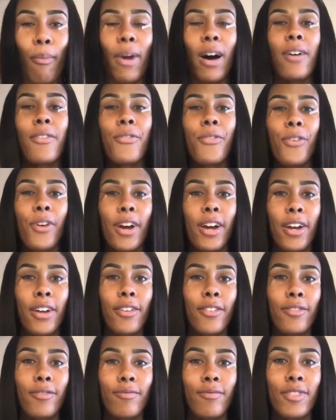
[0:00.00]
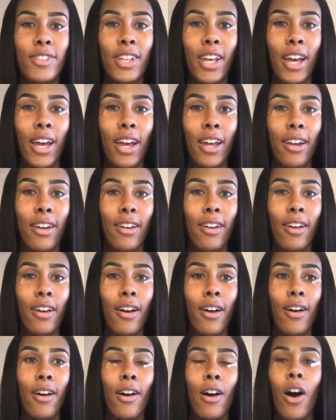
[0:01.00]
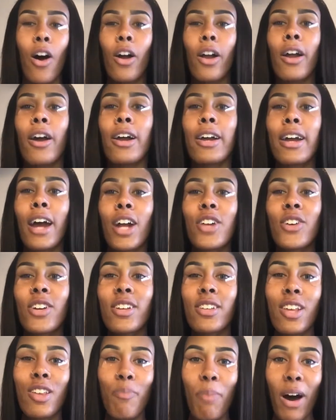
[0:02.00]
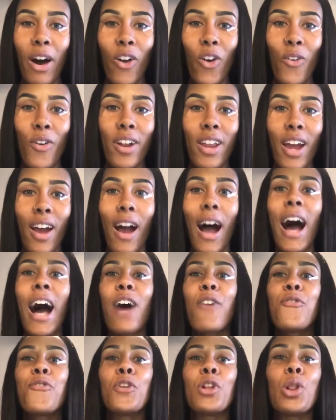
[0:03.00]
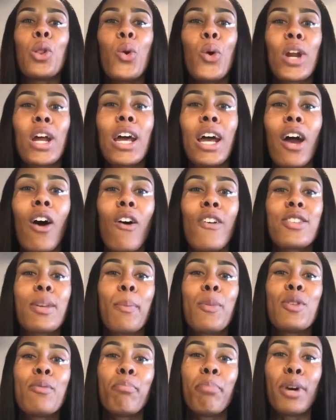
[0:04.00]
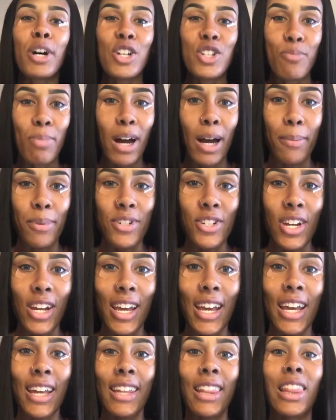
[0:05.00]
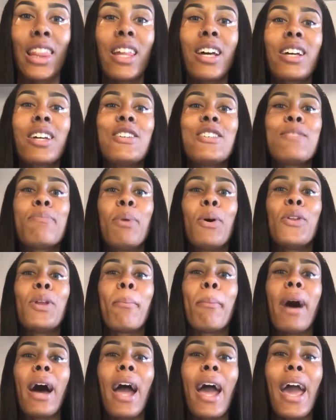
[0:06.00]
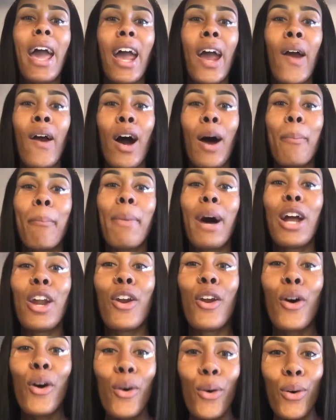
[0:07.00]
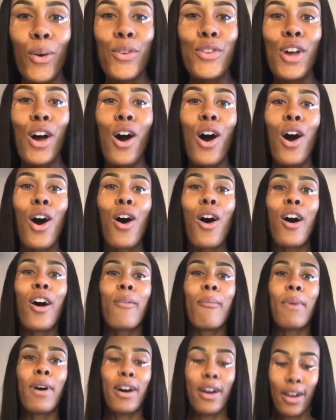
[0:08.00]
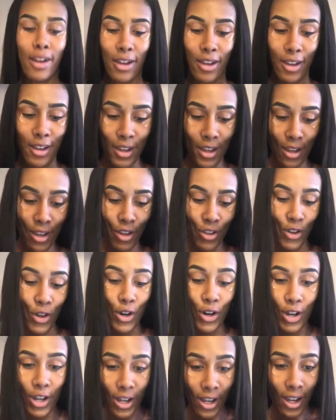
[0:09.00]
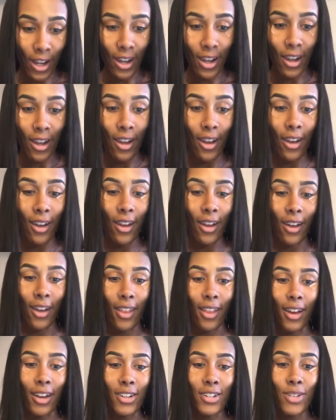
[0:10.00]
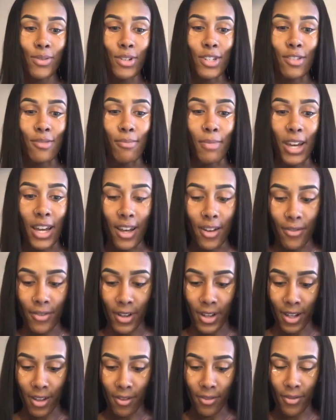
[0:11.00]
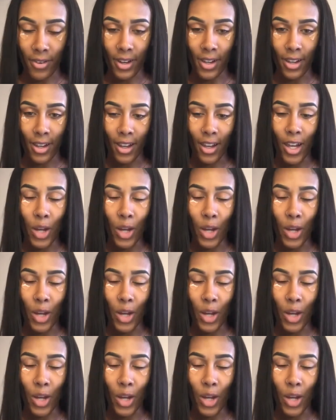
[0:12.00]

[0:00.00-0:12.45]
My friend said, "Kendra, there's a spot over there." I floated on some SpongeBob shit, and liquor spilled in my hair, up my nose, on my hoodie. That shit was mad fucking funny.